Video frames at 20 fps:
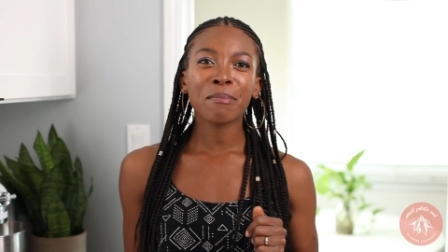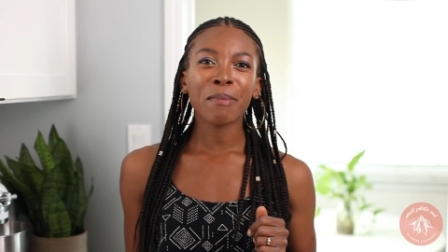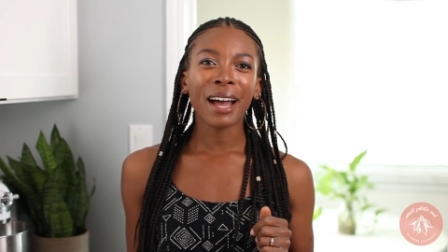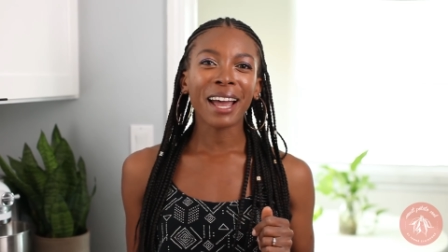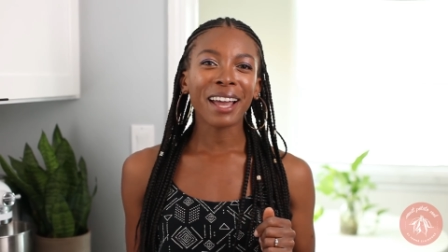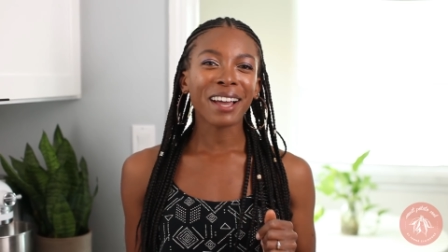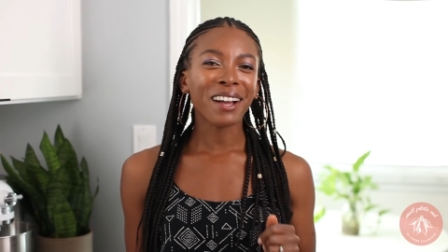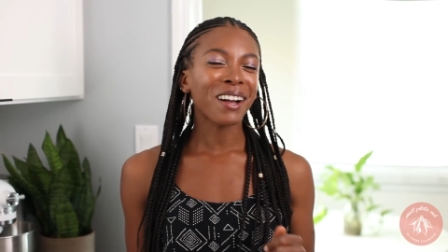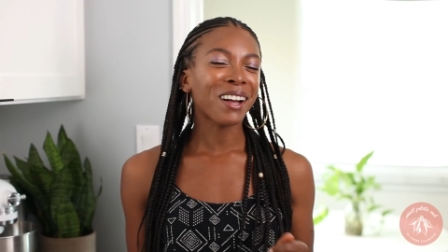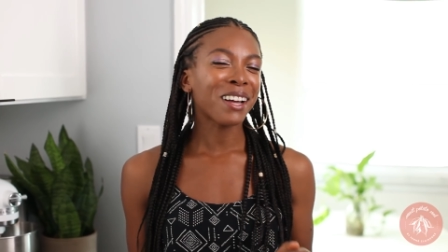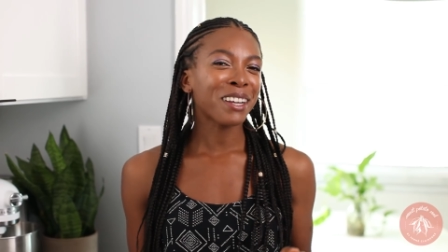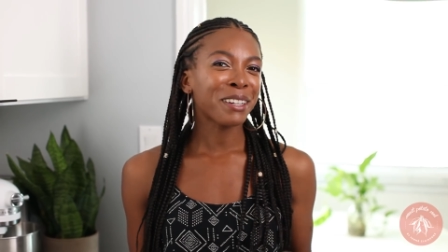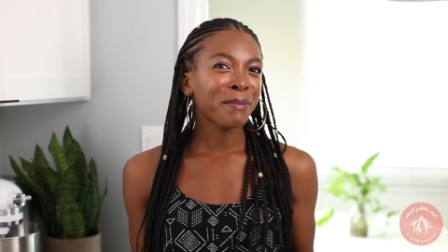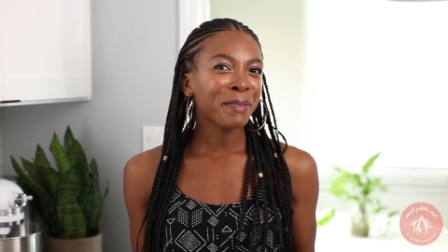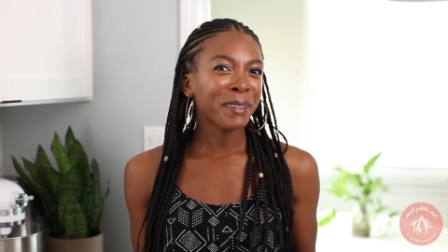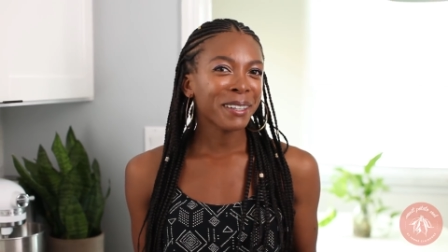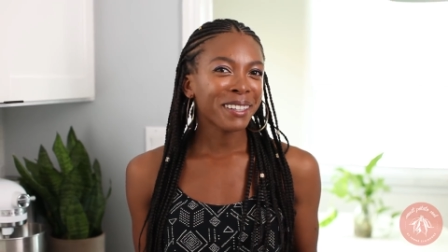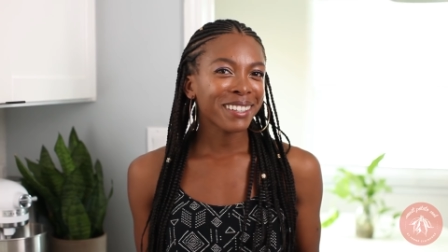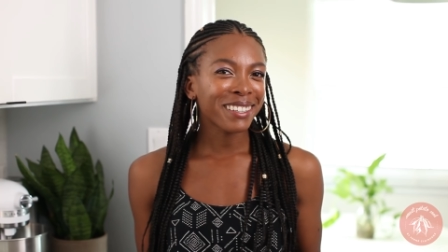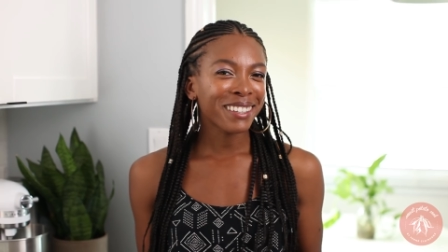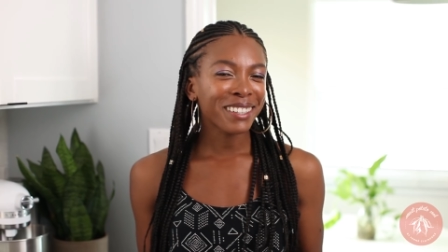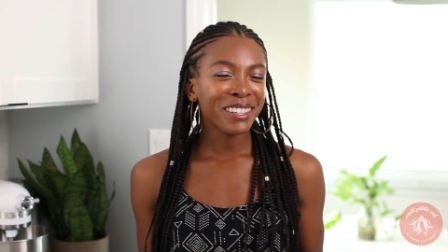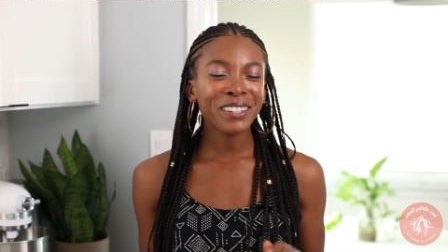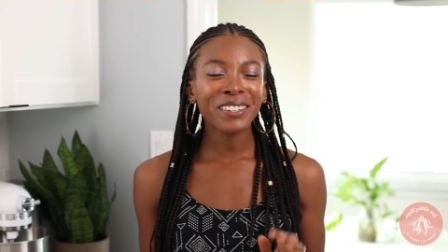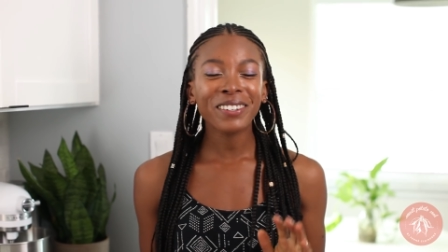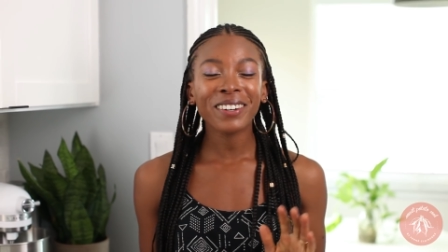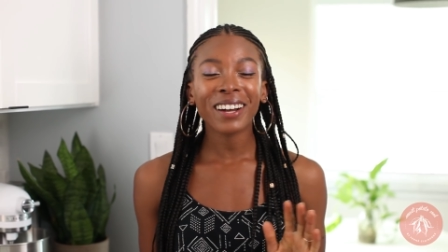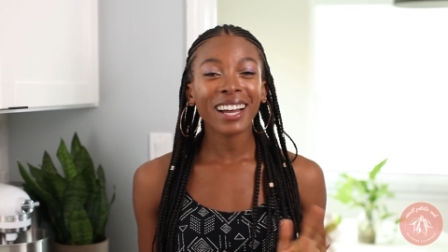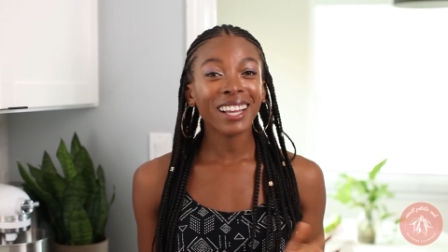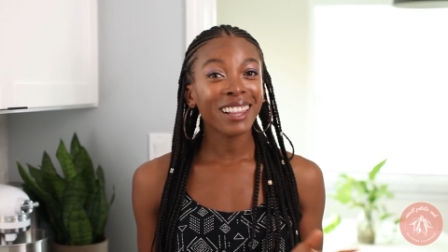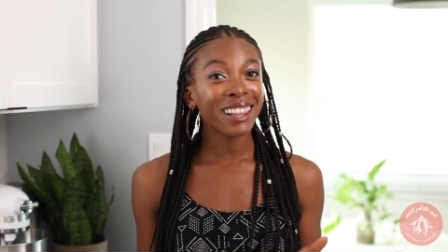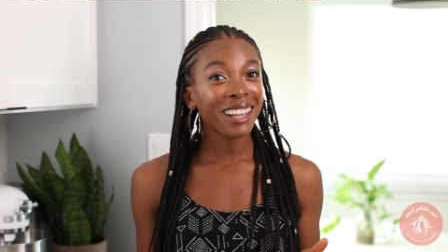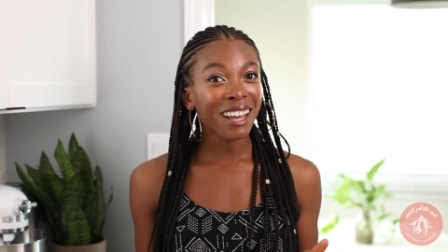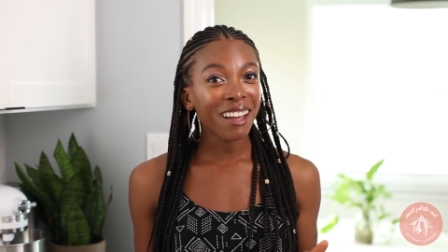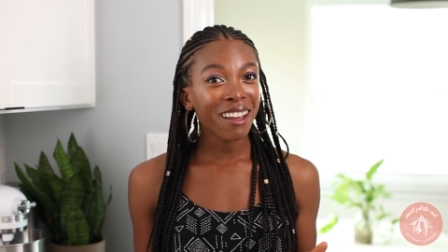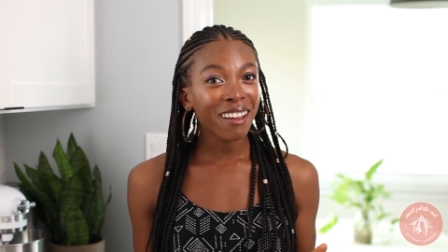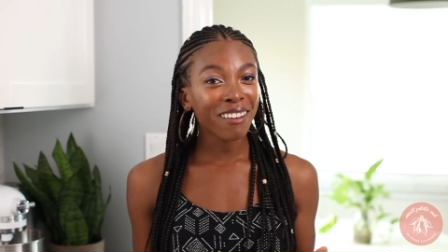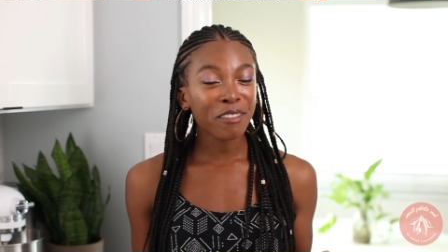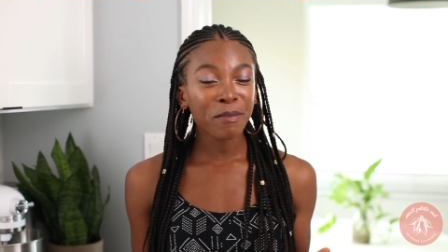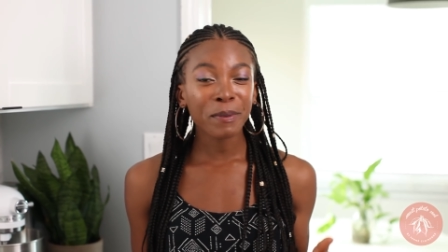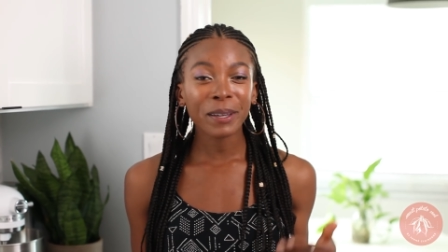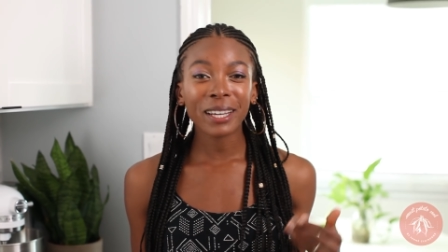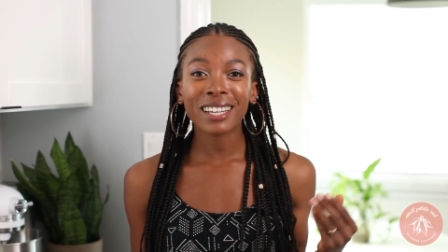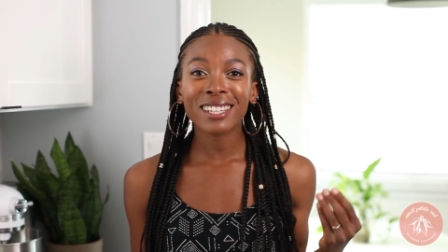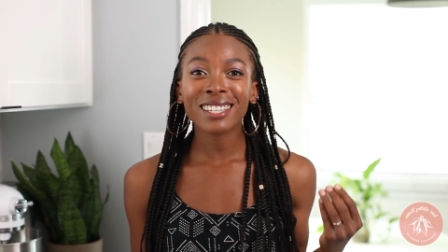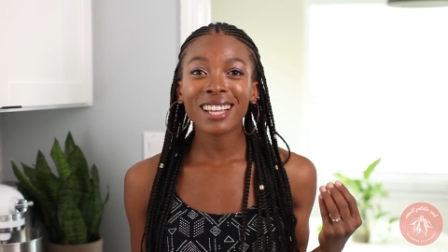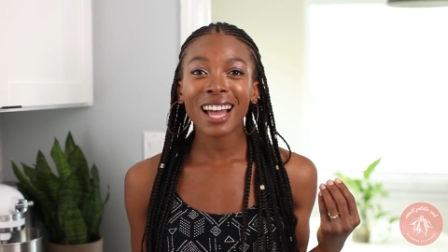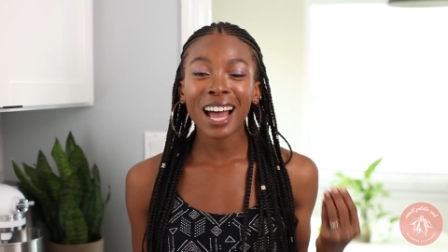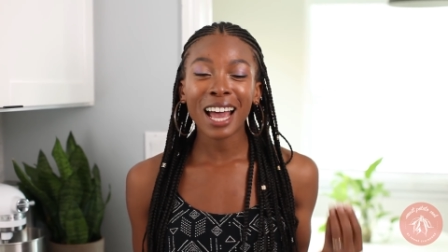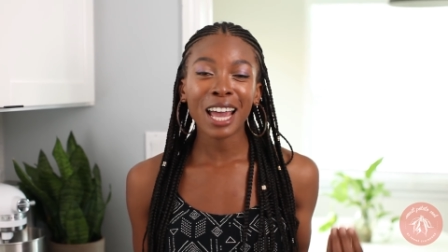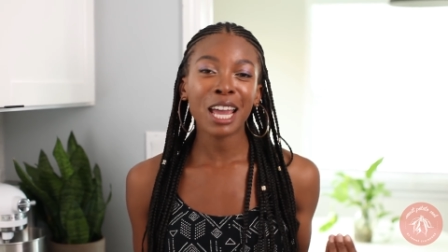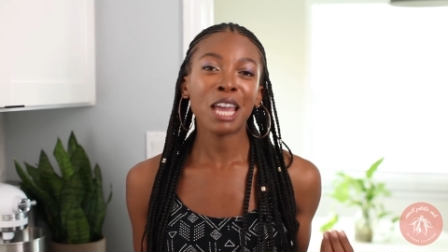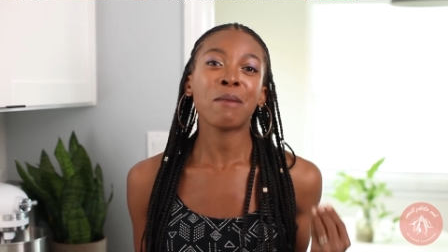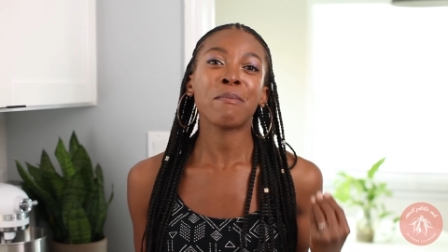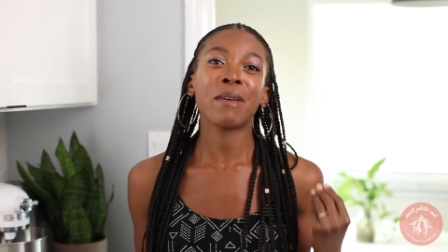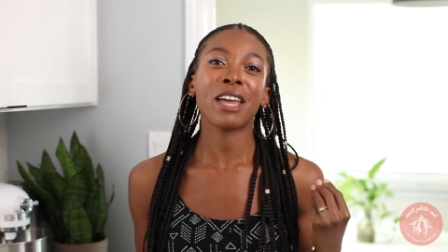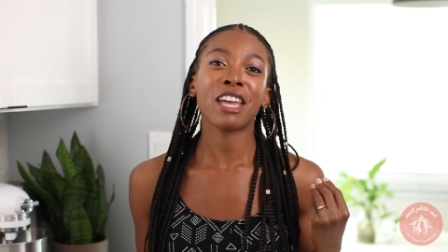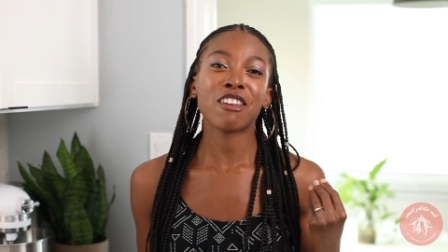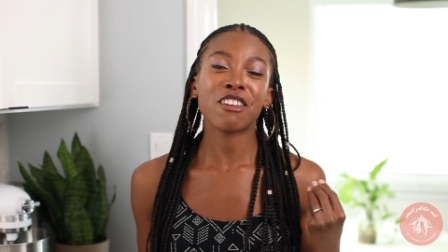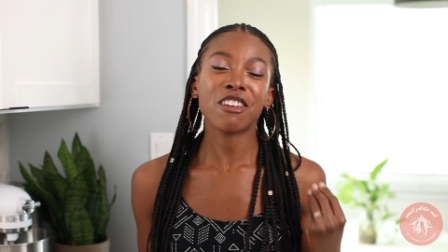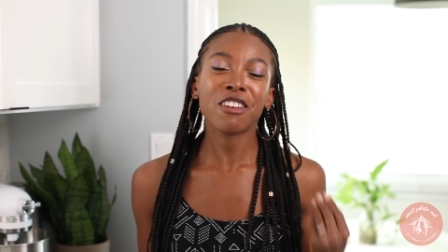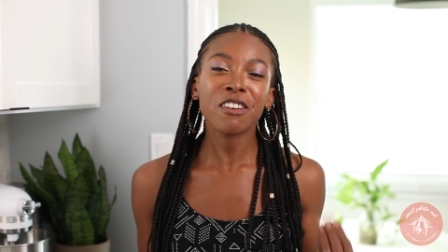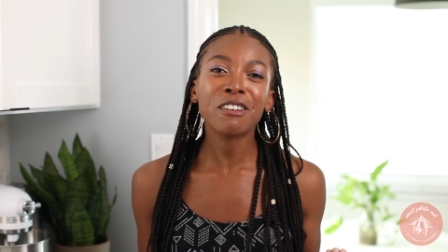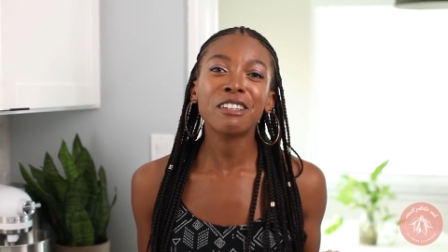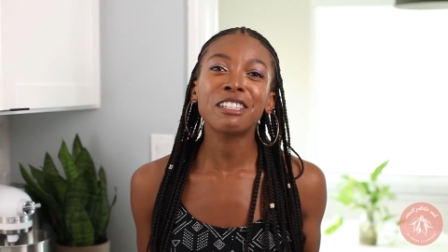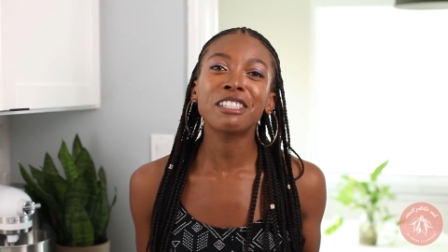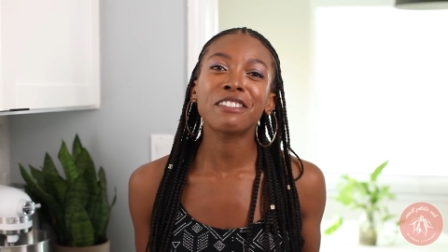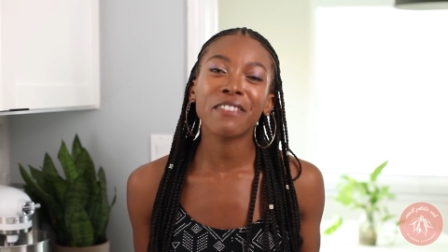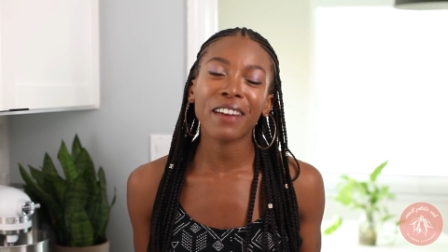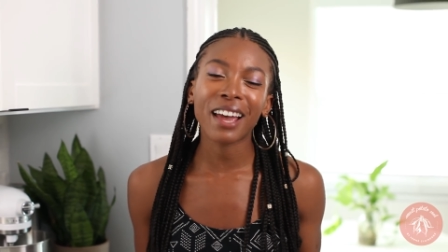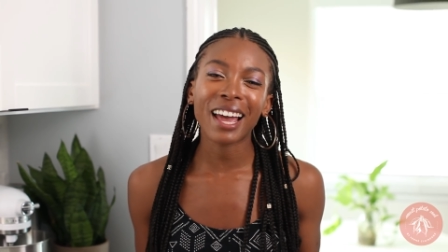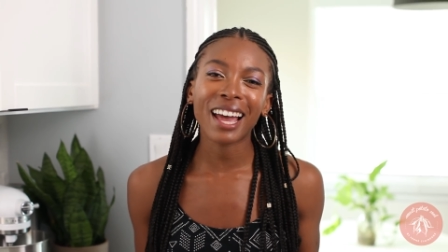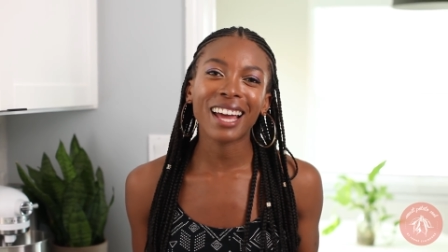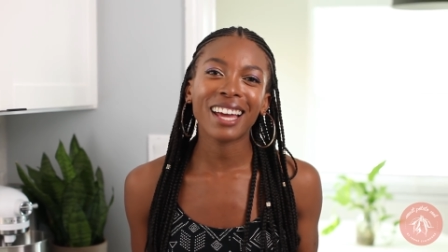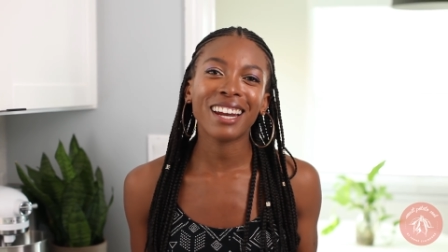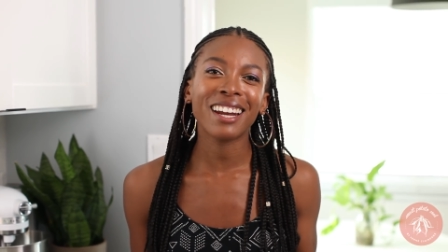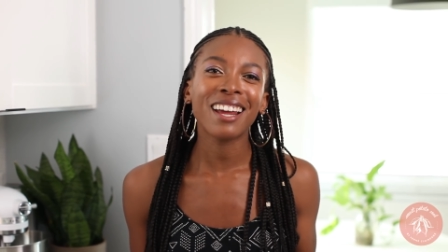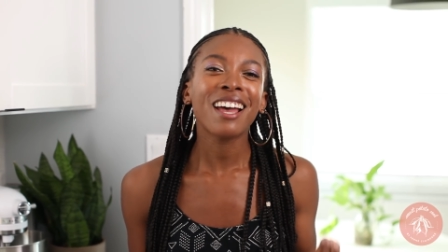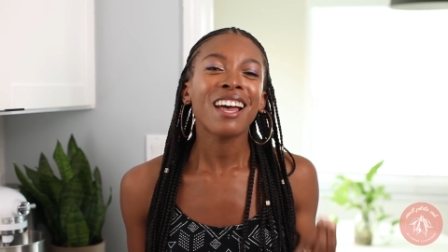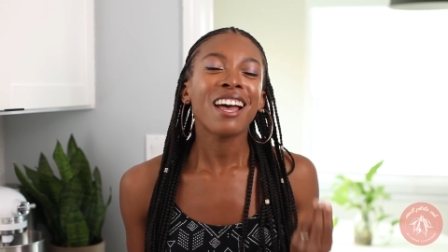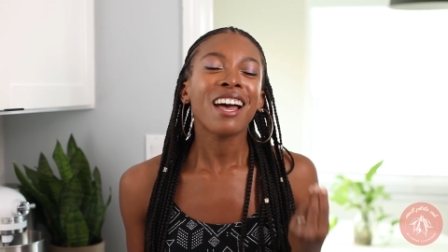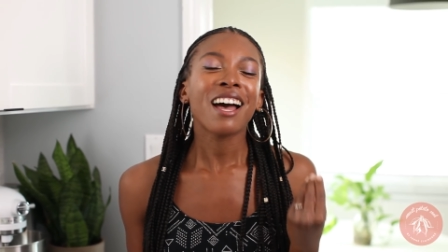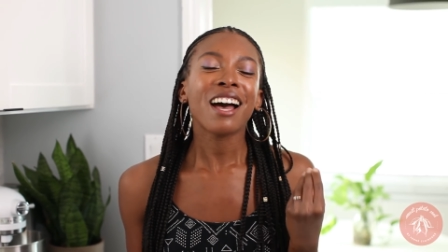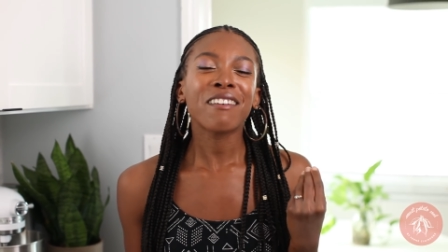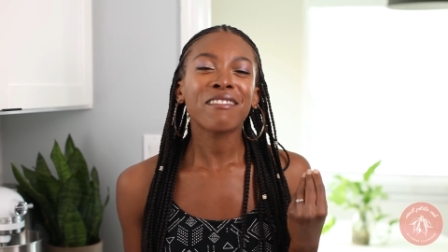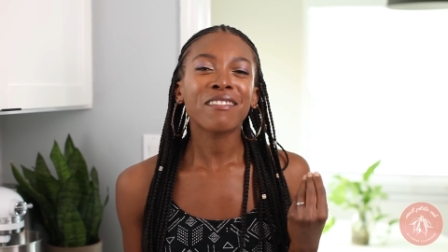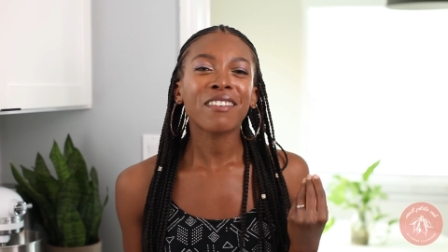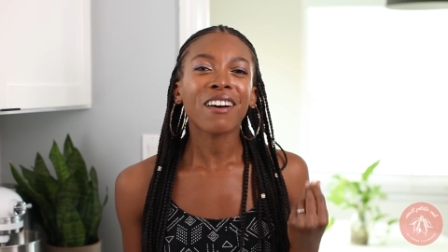by Audible, who I love because I am a huge fan of